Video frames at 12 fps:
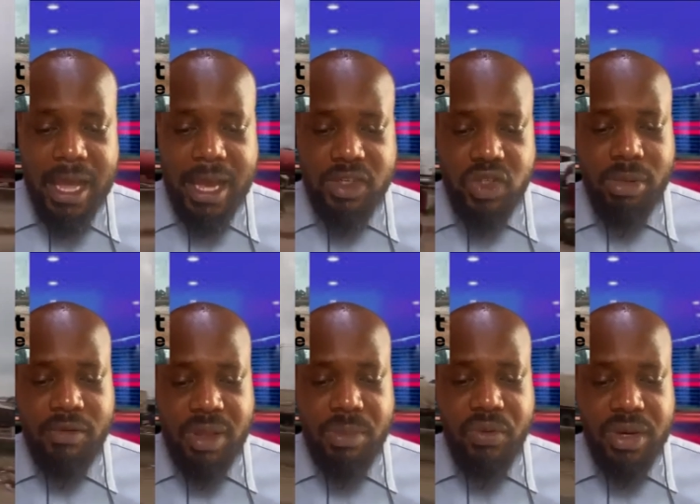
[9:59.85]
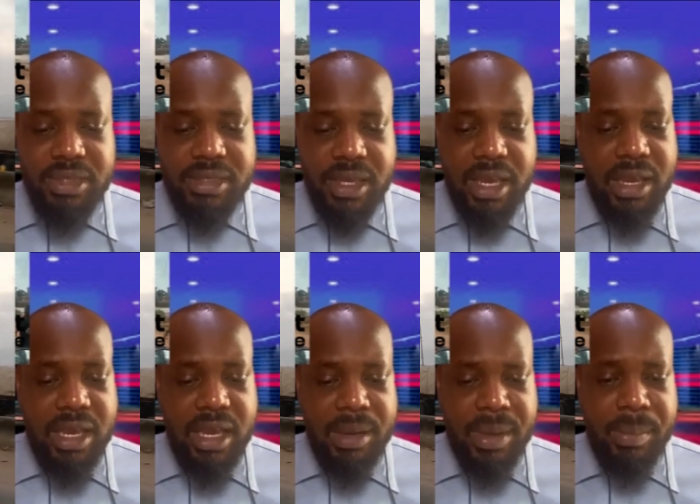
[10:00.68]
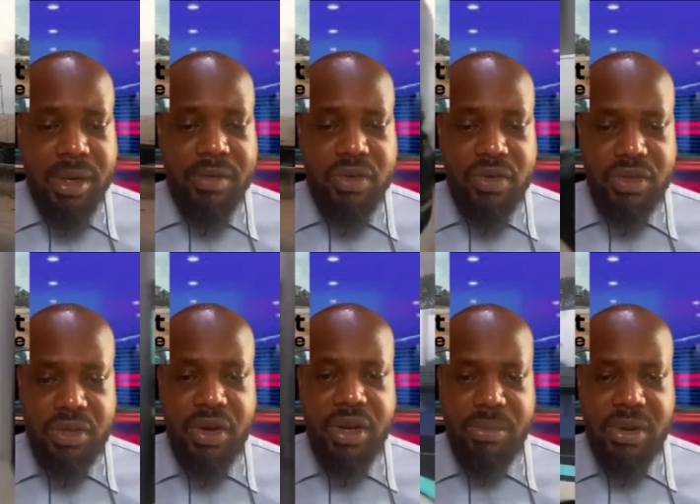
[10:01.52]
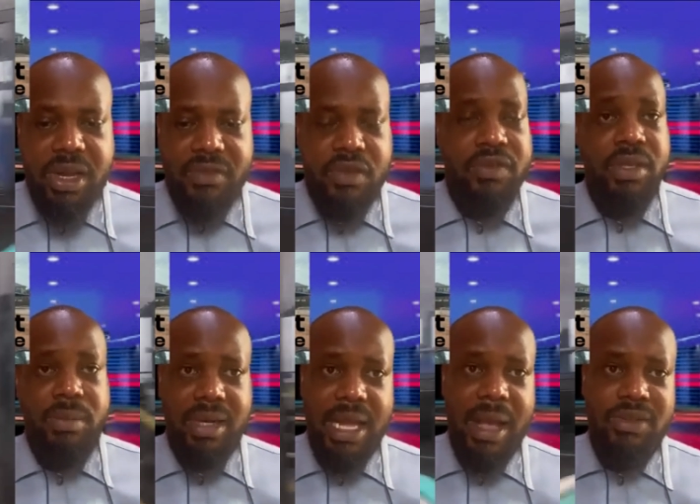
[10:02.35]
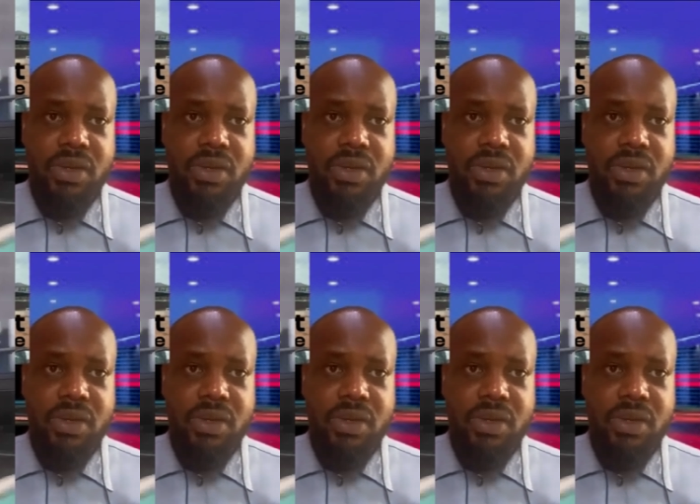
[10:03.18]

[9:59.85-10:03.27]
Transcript: And some of them raise a bit of concern, but I've got something I'm